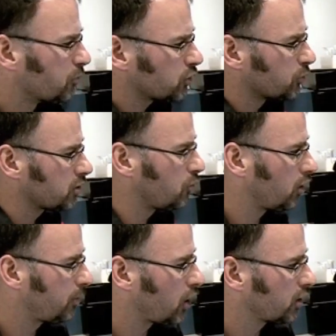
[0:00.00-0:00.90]
much, much
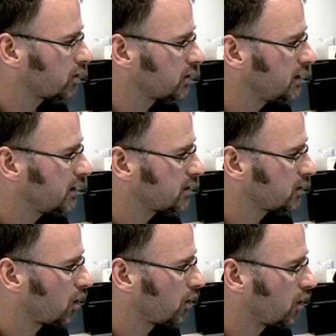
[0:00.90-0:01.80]
smaller particles than
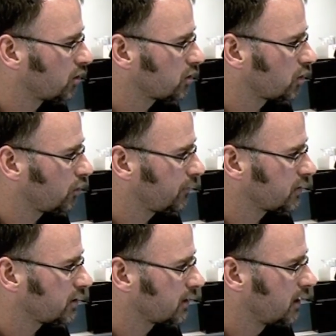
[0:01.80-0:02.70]
this, on
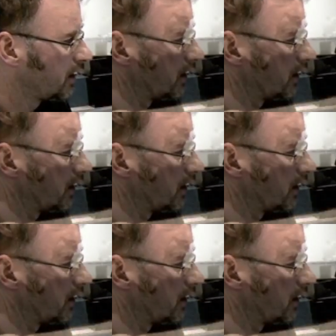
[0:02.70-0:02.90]
surfaces.